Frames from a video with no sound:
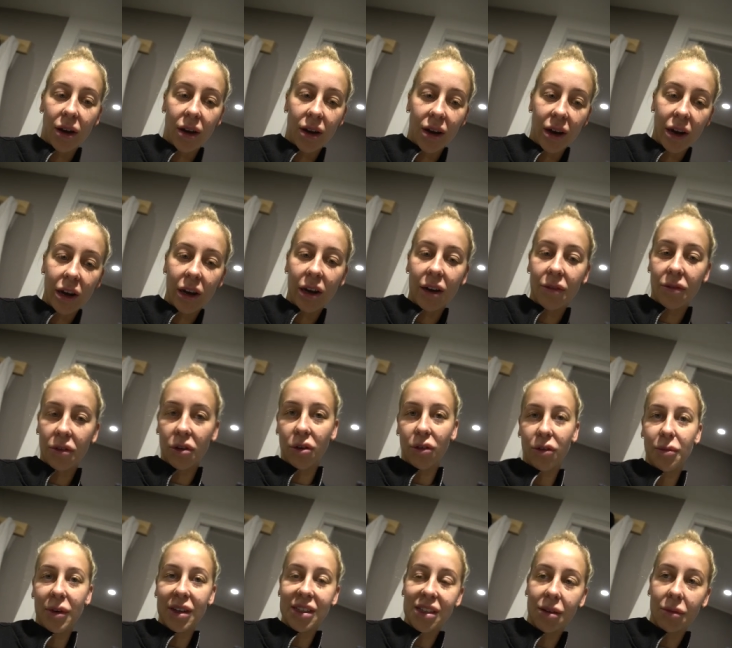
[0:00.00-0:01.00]
I don't even know
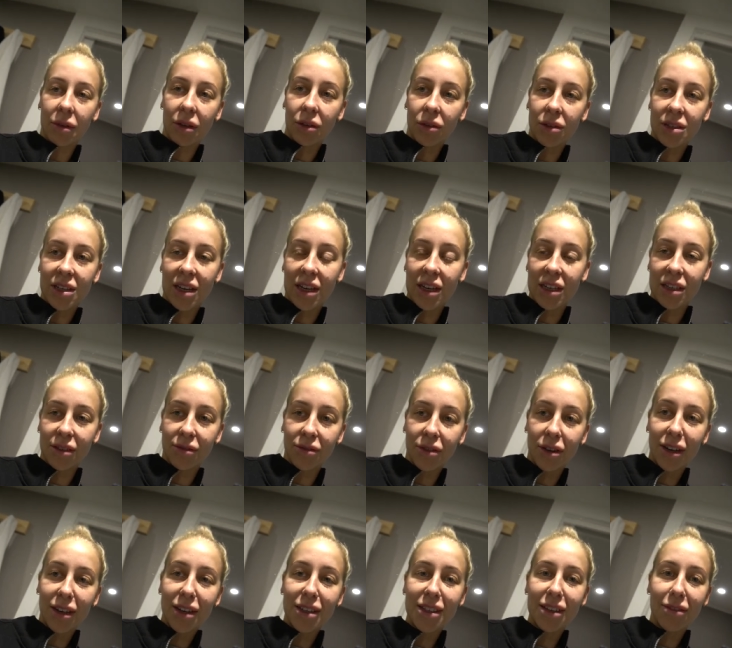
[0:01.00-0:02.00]
if my stomach looks any
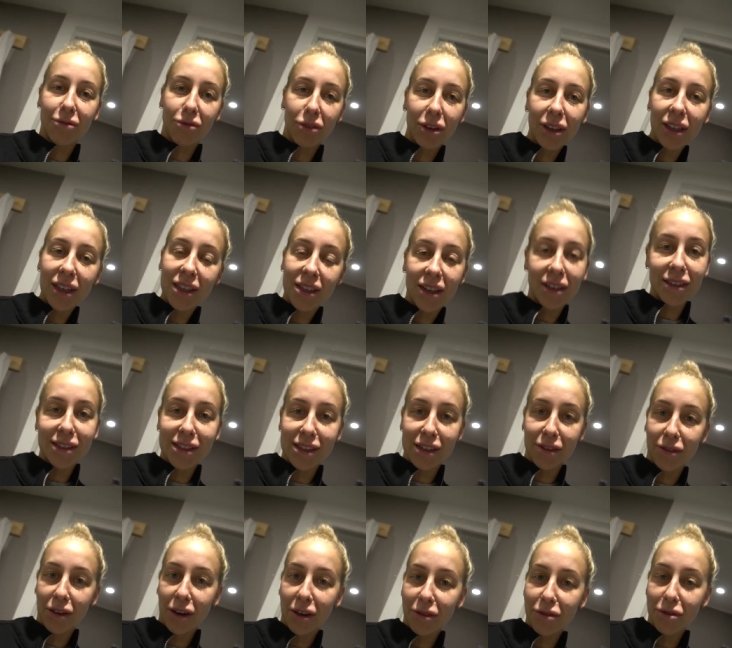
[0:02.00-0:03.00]
different because it really does
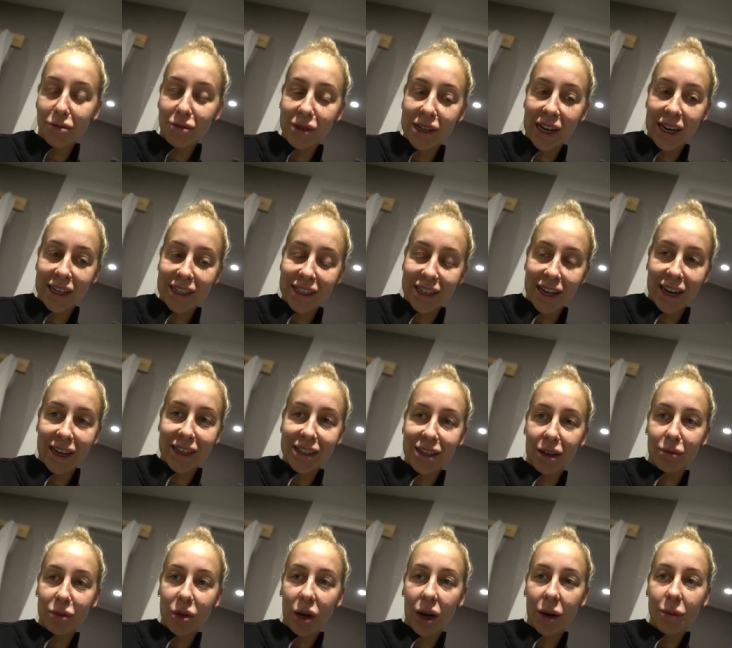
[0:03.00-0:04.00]
differ from day to day
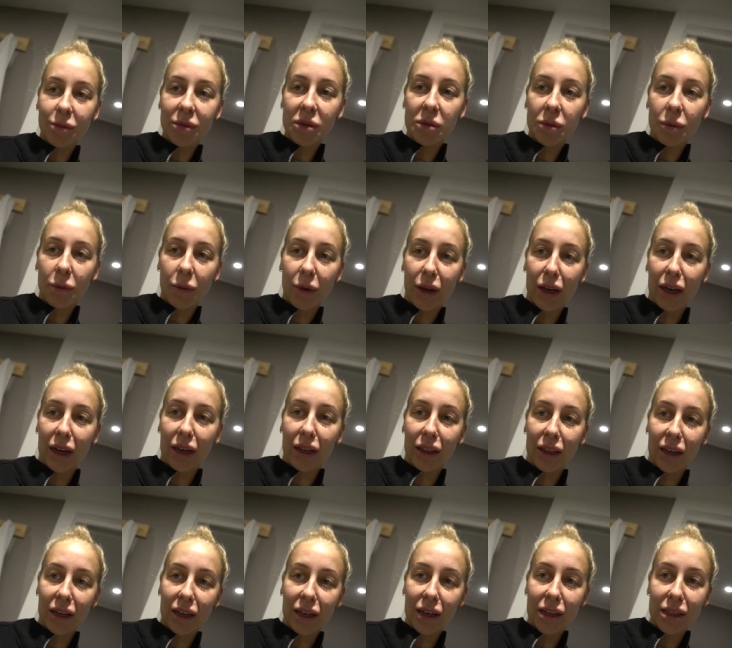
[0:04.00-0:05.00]
sometimes being
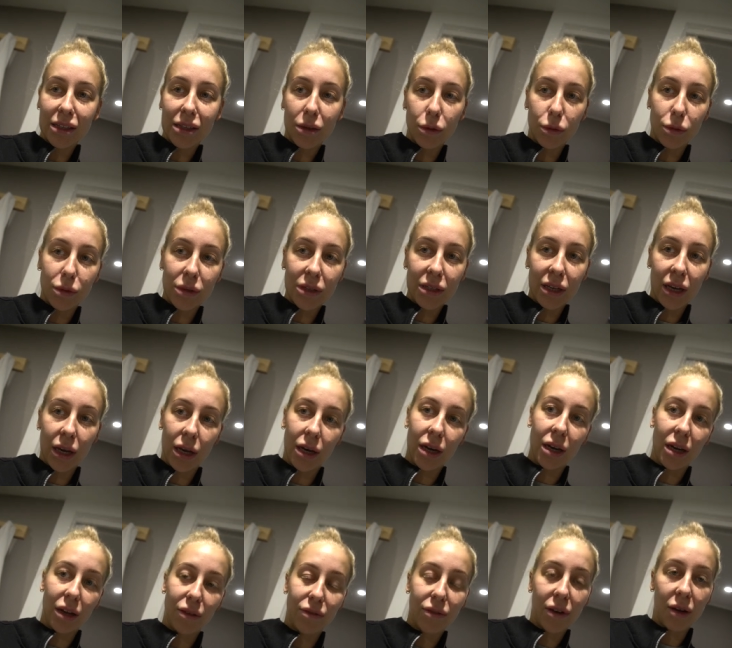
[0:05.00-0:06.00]
that it is loose skin
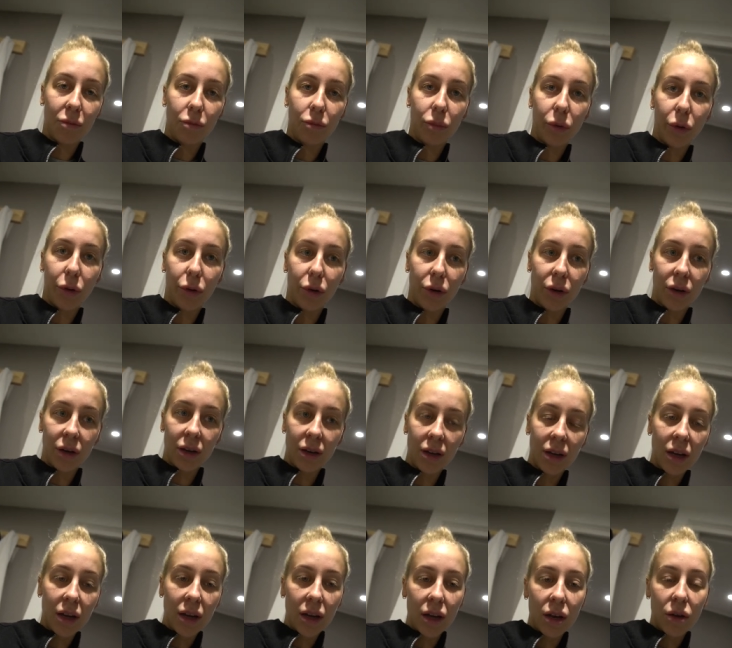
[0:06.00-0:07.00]
and if I'm bloated
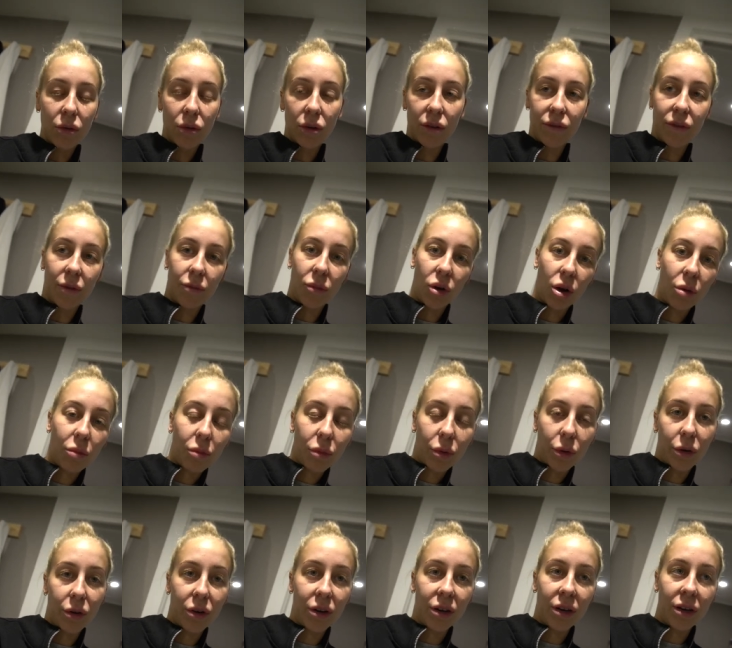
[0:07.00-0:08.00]
or if I'm not
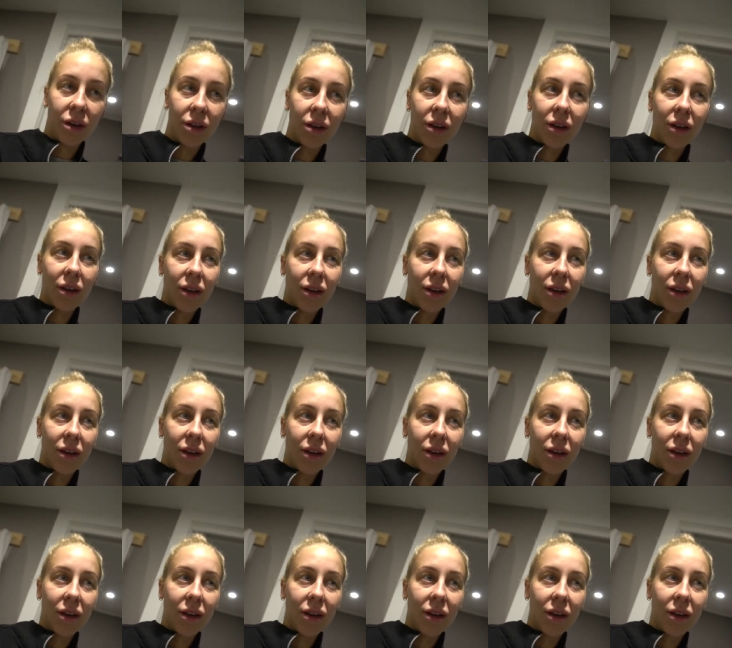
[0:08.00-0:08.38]
bloated